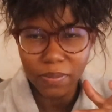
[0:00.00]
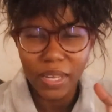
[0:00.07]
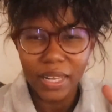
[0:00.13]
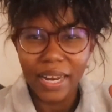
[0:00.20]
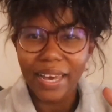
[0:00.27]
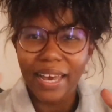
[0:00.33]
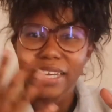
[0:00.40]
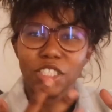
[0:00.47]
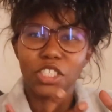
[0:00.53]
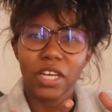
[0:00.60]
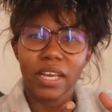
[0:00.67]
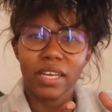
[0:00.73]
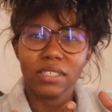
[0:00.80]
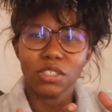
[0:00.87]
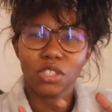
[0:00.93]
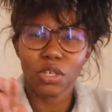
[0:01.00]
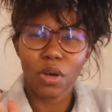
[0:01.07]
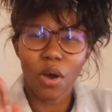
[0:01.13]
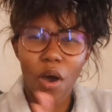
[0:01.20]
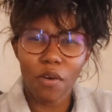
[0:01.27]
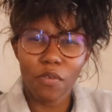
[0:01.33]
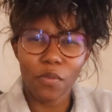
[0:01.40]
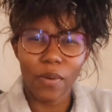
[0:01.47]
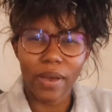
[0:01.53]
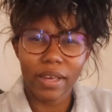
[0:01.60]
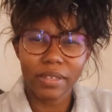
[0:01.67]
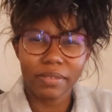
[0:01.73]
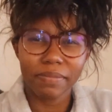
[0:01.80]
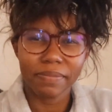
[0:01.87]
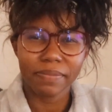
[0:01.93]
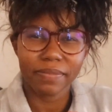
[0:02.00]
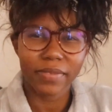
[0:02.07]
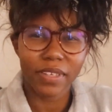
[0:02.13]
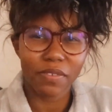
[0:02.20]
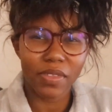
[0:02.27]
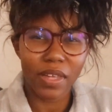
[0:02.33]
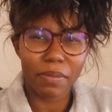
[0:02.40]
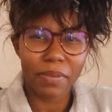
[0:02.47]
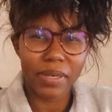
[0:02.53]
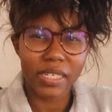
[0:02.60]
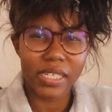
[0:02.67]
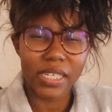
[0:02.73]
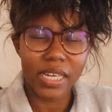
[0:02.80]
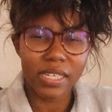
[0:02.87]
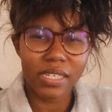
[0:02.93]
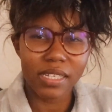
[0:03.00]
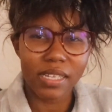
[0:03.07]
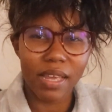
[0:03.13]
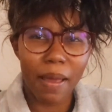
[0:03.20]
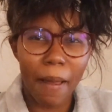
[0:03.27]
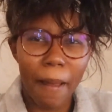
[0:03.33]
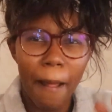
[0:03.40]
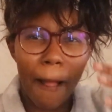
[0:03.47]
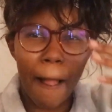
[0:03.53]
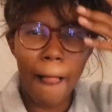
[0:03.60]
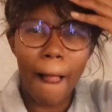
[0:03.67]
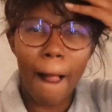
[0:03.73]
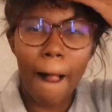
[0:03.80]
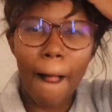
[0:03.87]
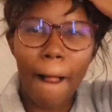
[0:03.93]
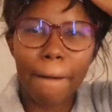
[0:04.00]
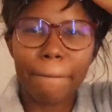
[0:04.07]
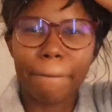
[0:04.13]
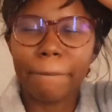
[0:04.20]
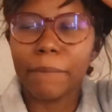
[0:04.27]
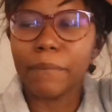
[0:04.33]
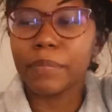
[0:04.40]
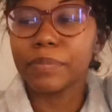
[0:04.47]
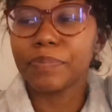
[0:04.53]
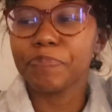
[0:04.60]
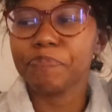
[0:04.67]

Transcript: like I change halfway if that makes sense um,